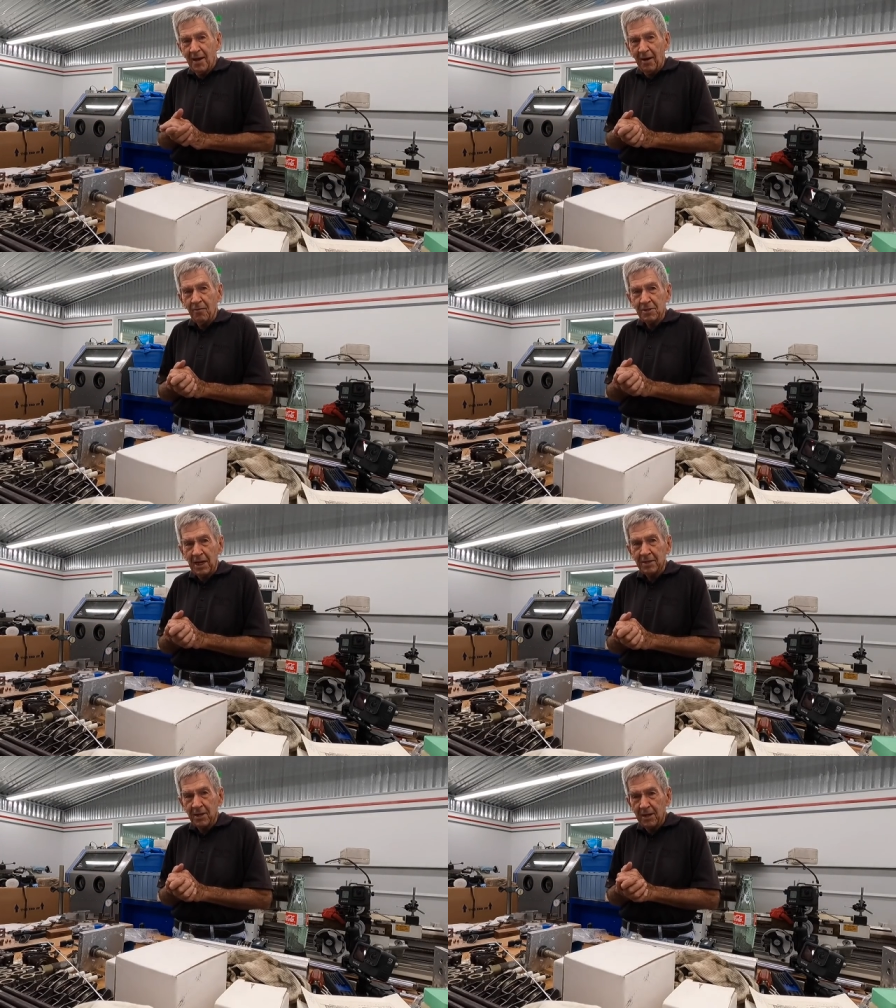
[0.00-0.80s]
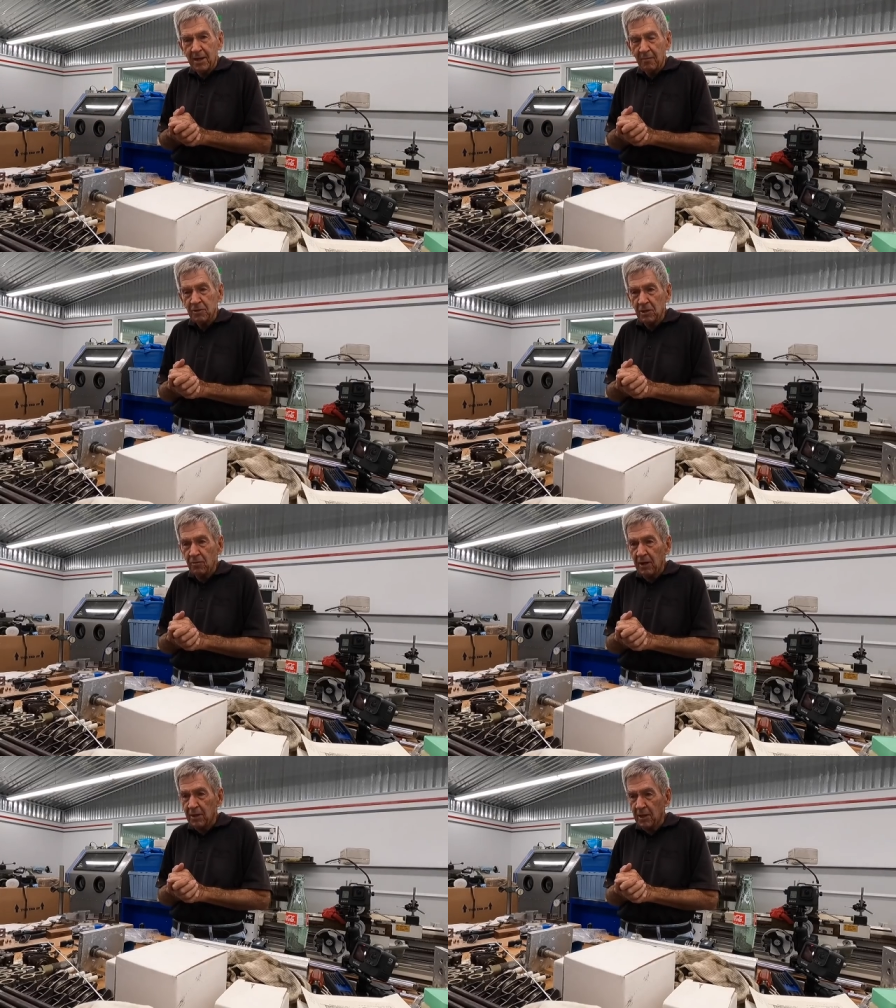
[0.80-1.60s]
I always liked that. That was the
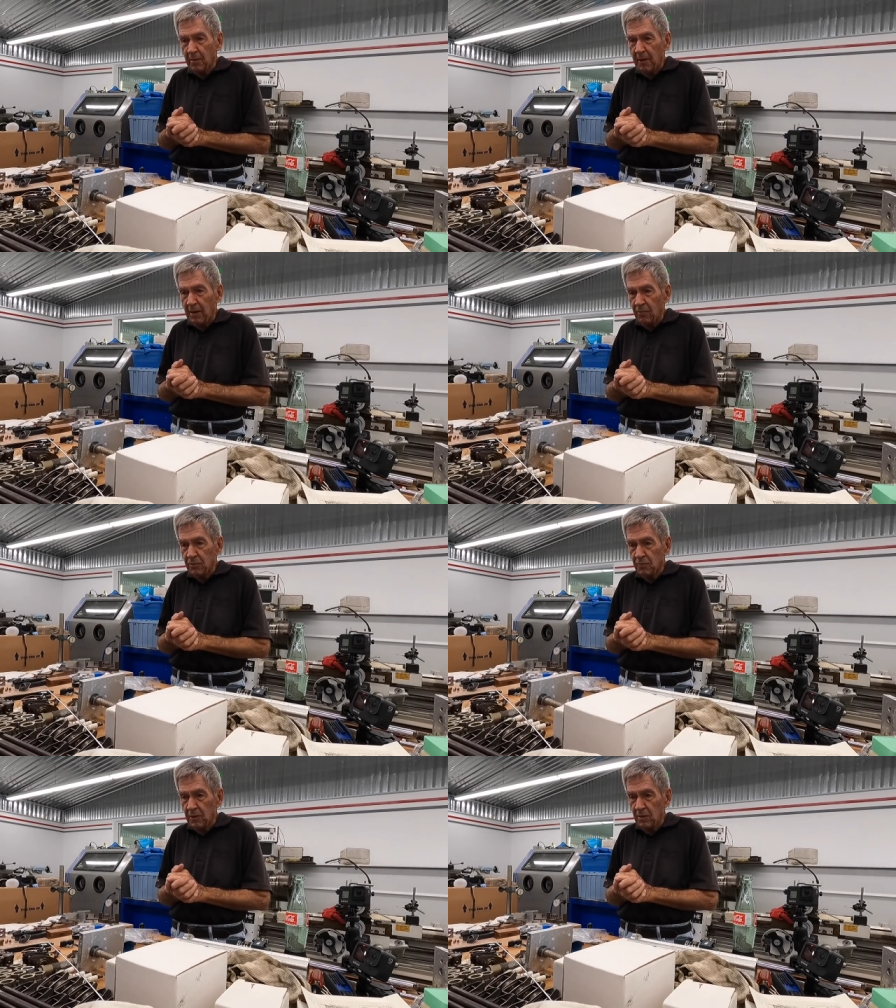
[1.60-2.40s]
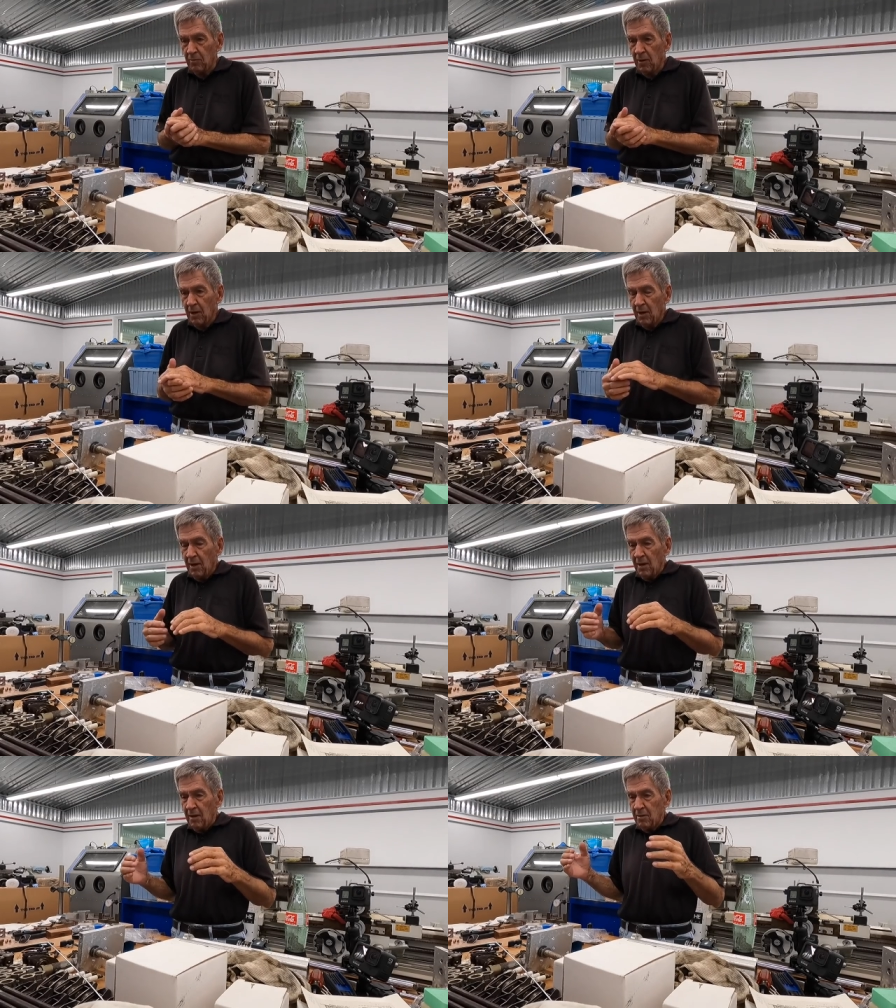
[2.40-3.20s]
unique thing about it, was when you
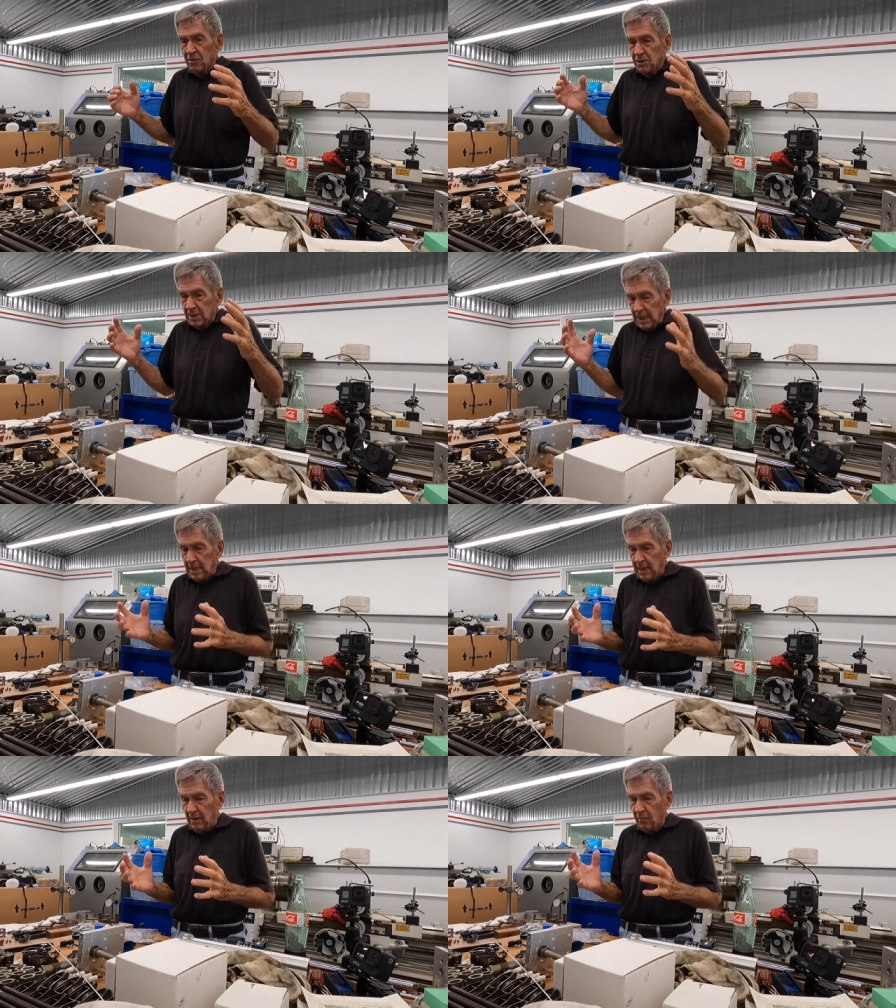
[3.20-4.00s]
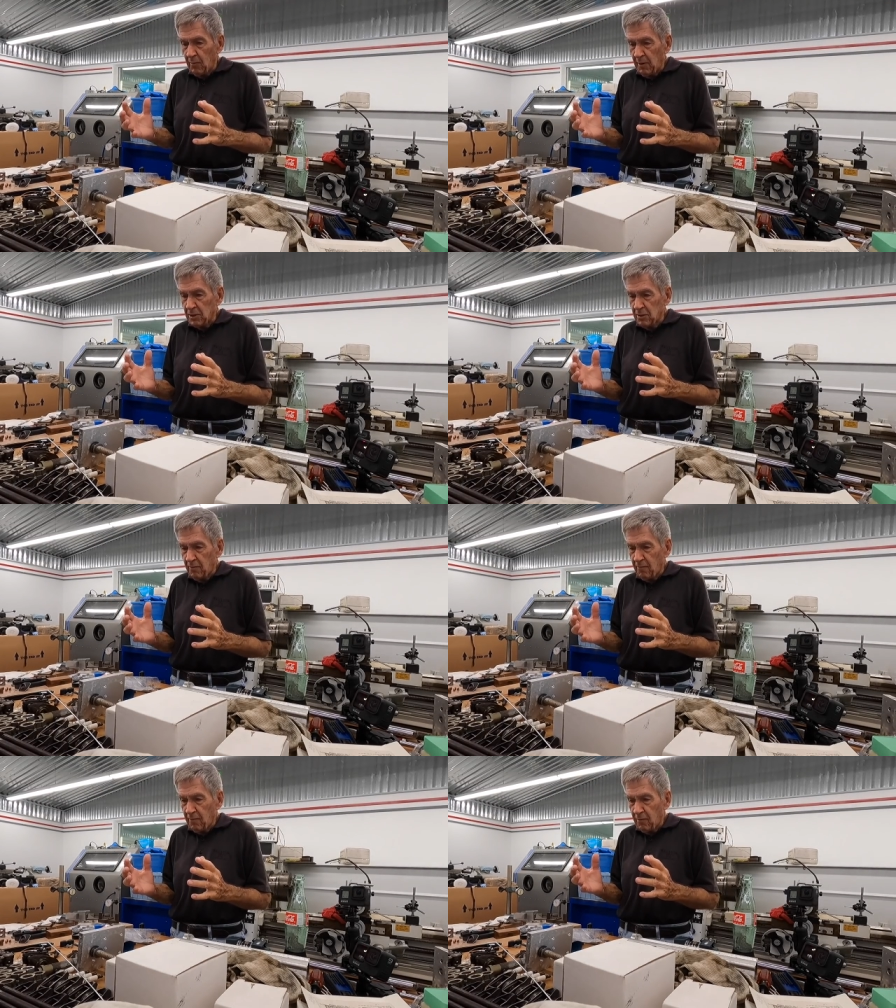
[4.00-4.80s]
sit down with a bunch
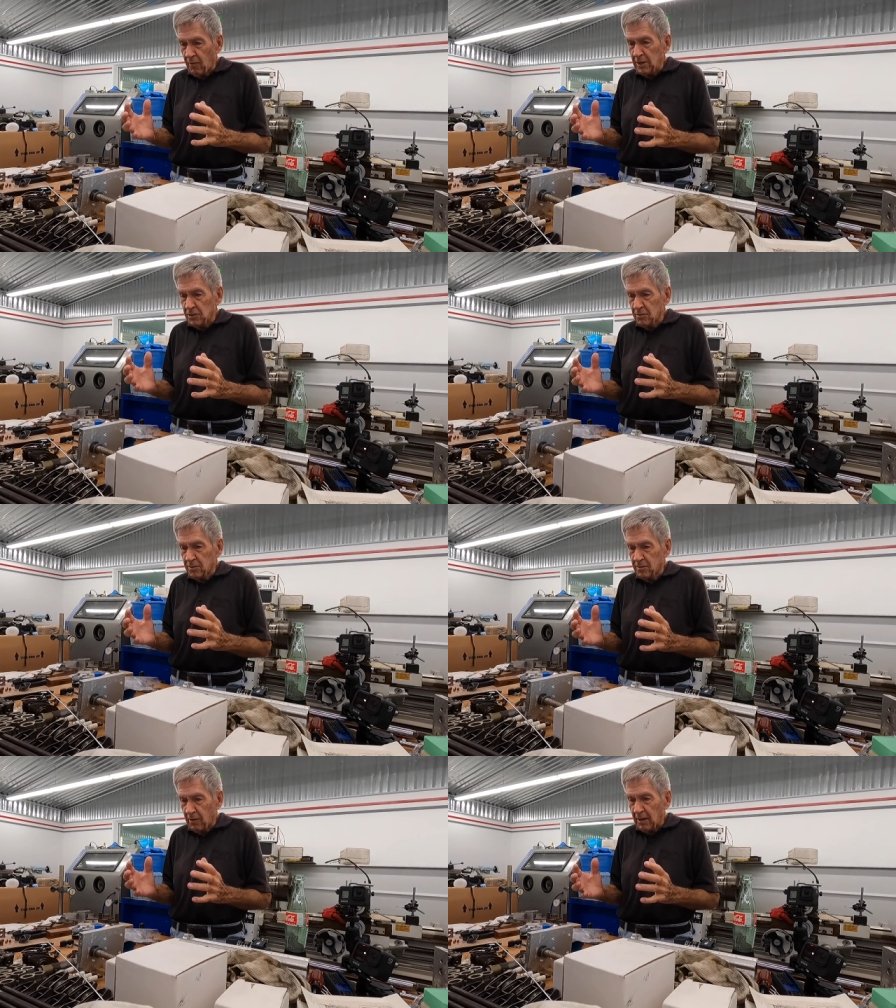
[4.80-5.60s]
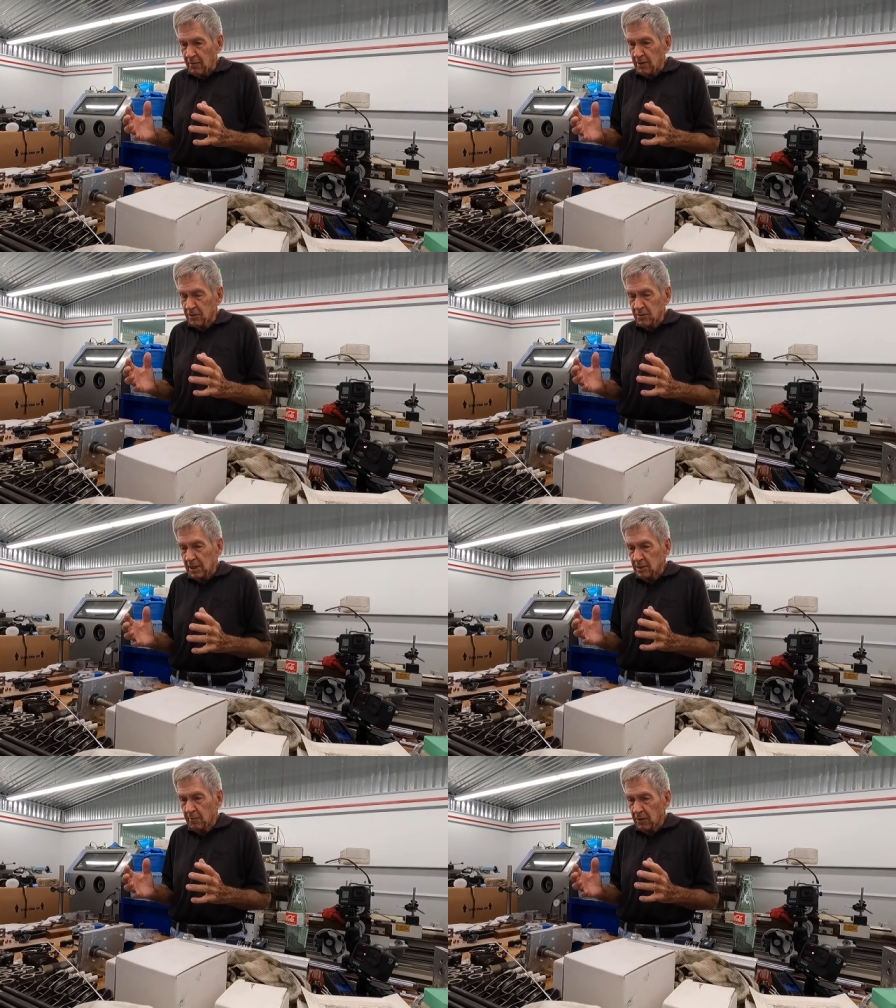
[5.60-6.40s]
of racers, drag racers,
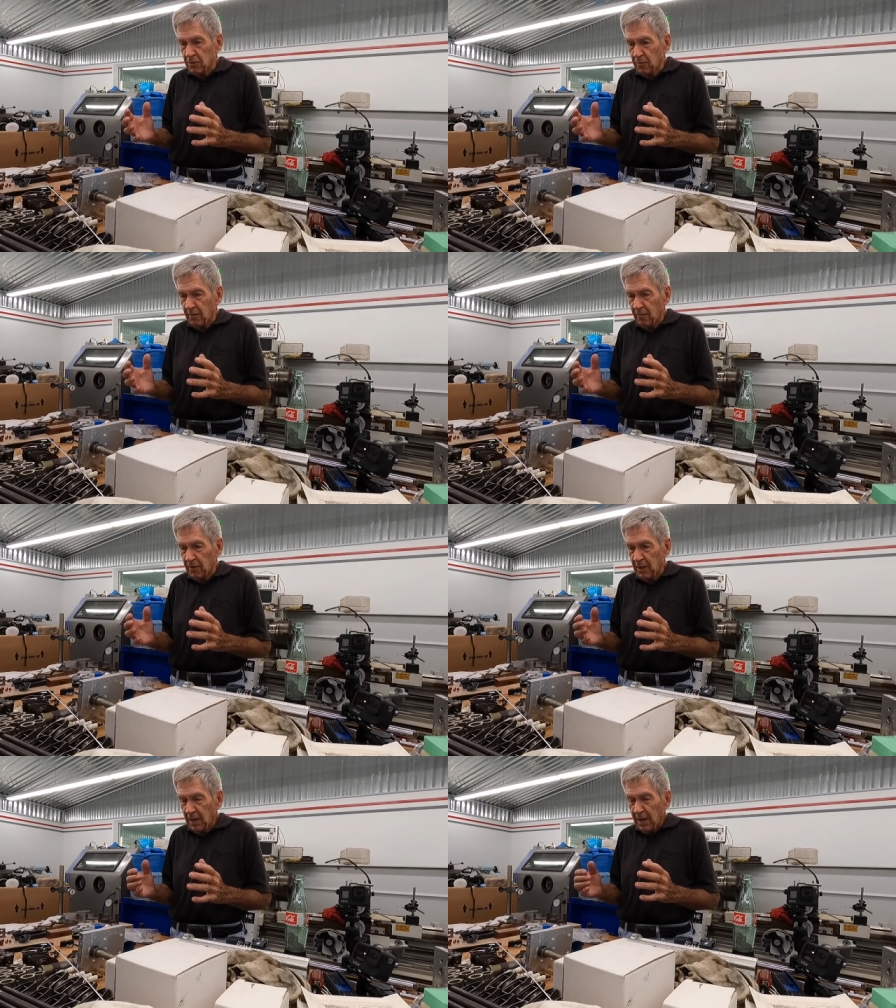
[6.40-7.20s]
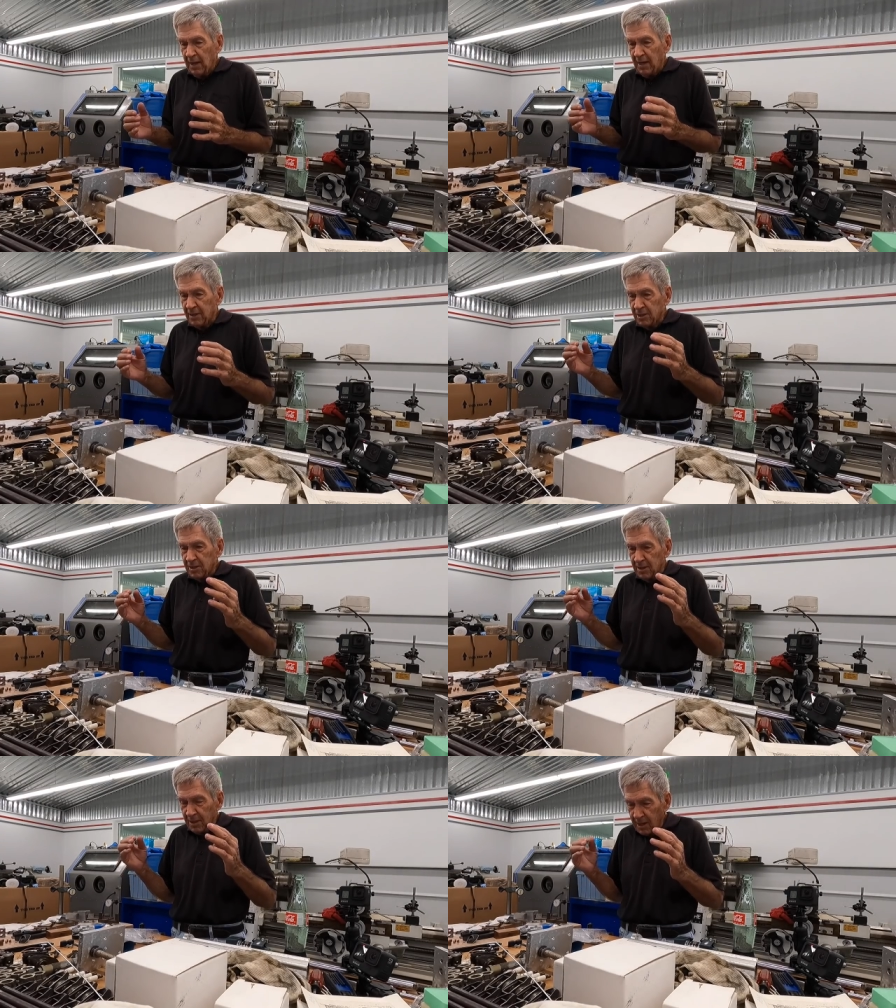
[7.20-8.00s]
engine builders, whatever, one thing,
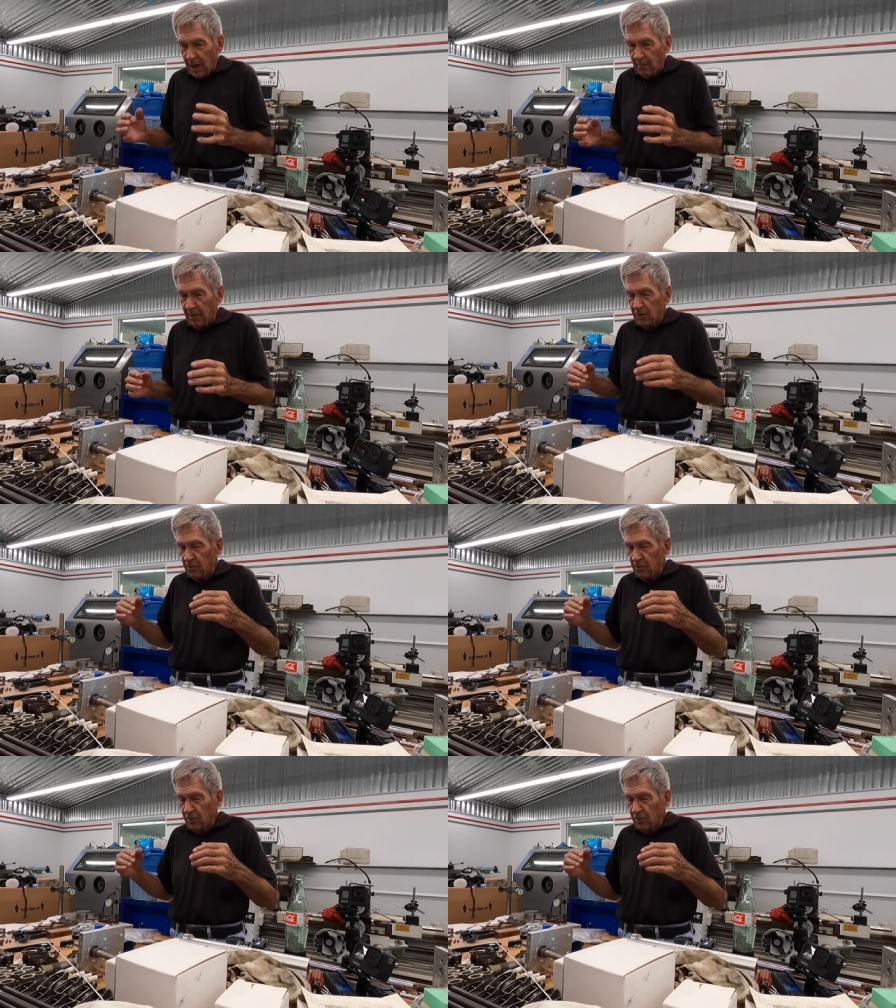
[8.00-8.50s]
it's common.